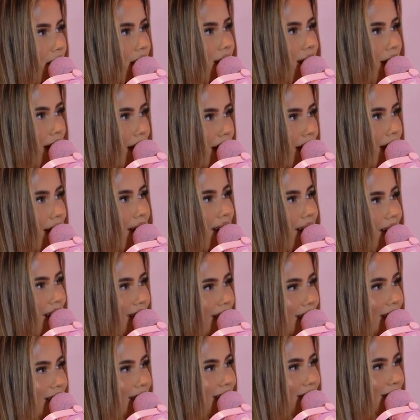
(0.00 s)
Yeah,
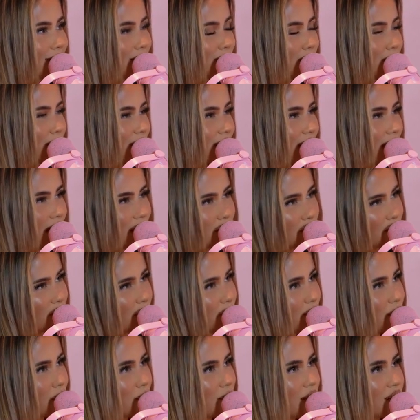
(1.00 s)
but like
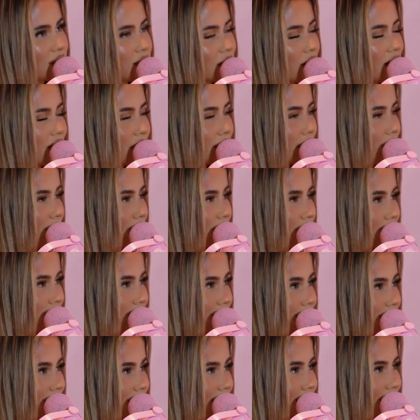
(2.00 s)
for myself, I don't
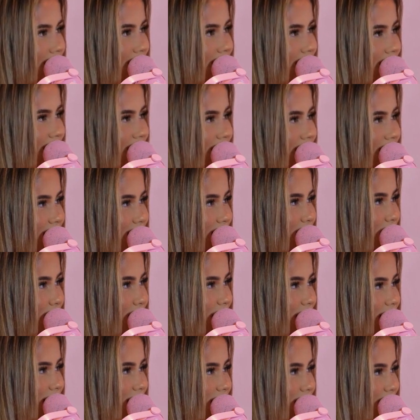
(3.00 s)
really care. I just
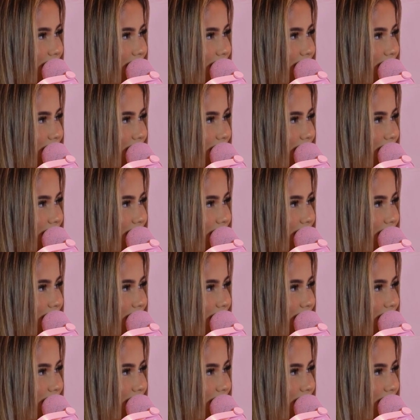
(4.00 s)
make like